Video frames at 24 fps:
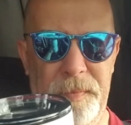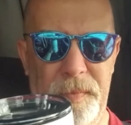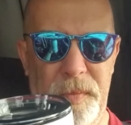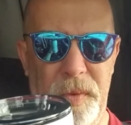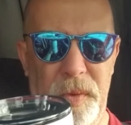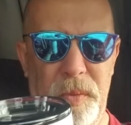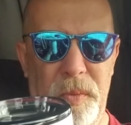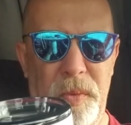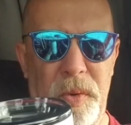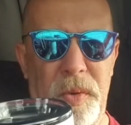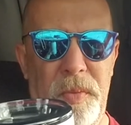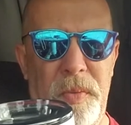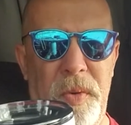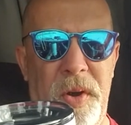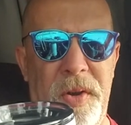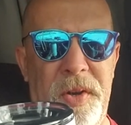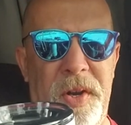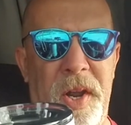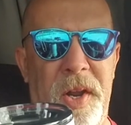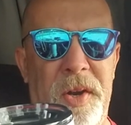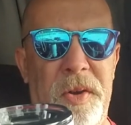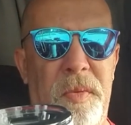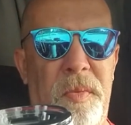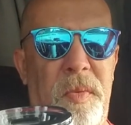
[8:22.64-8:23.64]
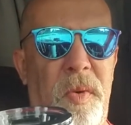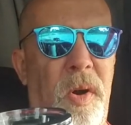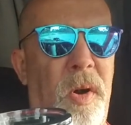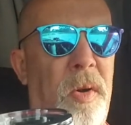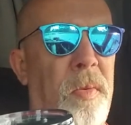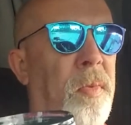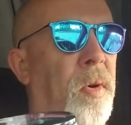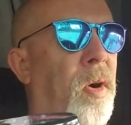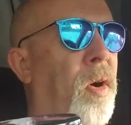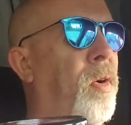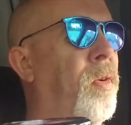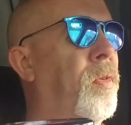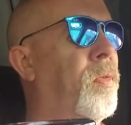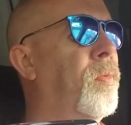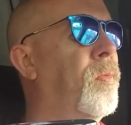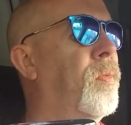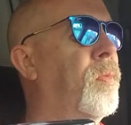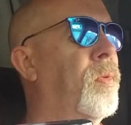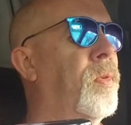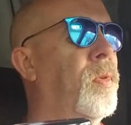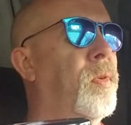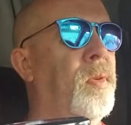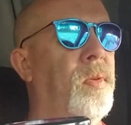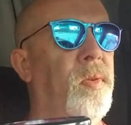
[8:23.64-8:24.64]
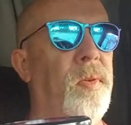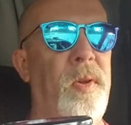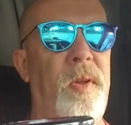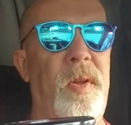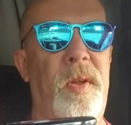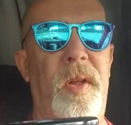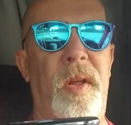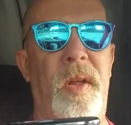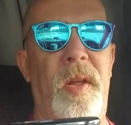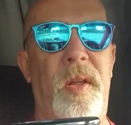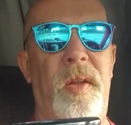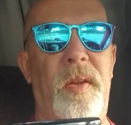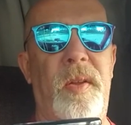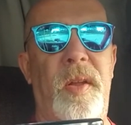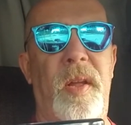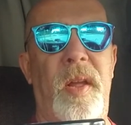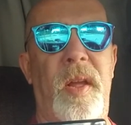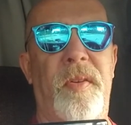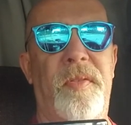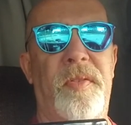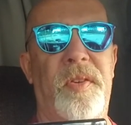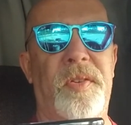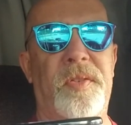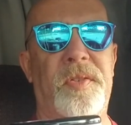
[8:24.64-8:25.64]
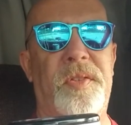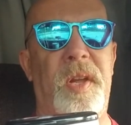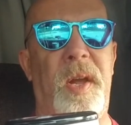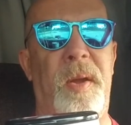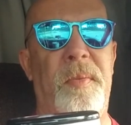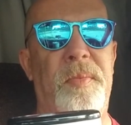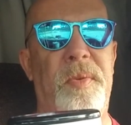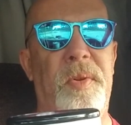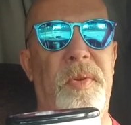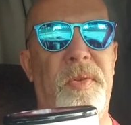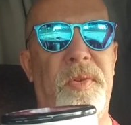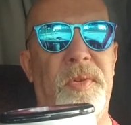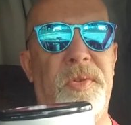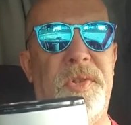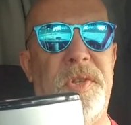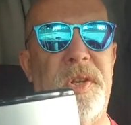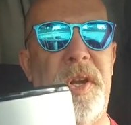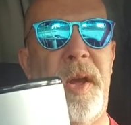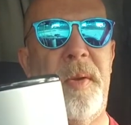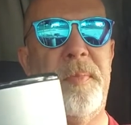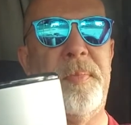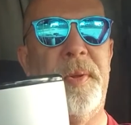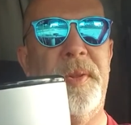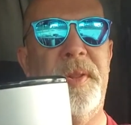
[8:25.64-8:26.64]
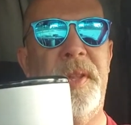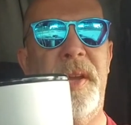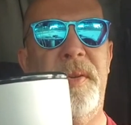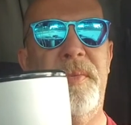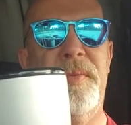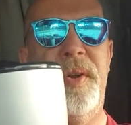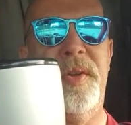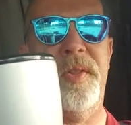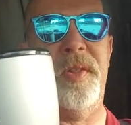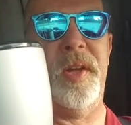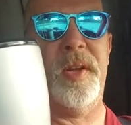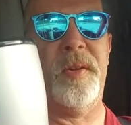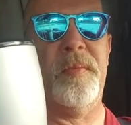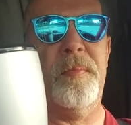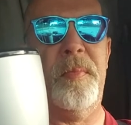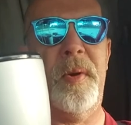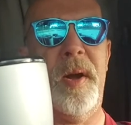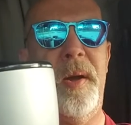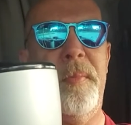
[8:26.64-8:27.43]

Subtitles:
we run down to Walmart, have a little time to do a little shopping. That way they can buy a